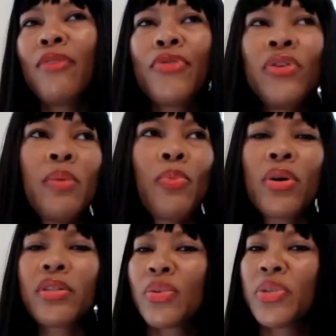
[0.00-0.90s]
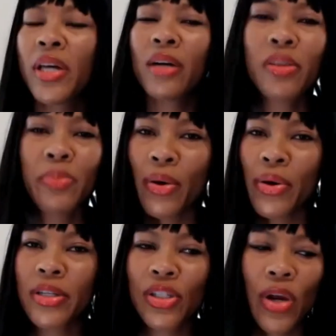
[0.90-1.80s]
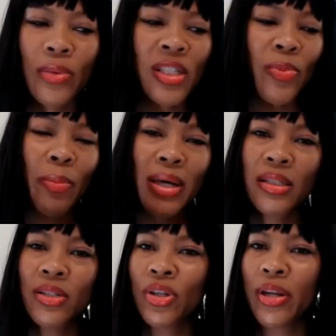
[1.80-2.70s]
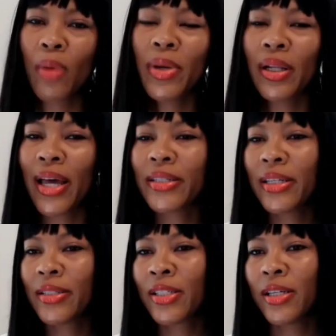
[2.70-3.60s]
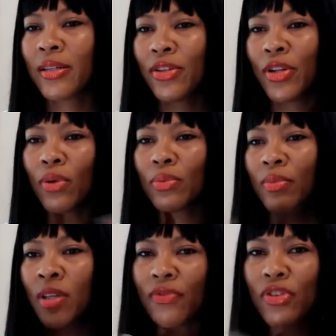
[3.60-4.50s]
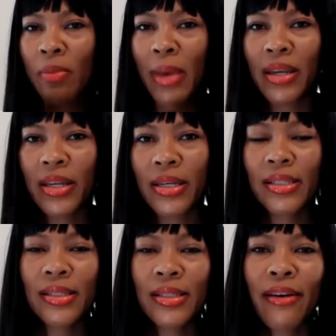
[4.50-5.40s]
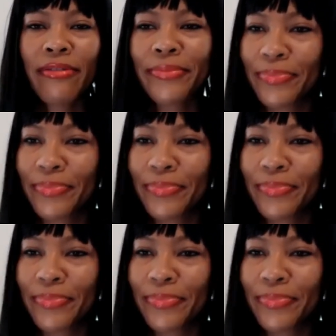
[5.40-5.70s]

if you need more, just reach out to me on Instagram, send me a message, and I'll be glad to, to you know, give you some ideas and stuff.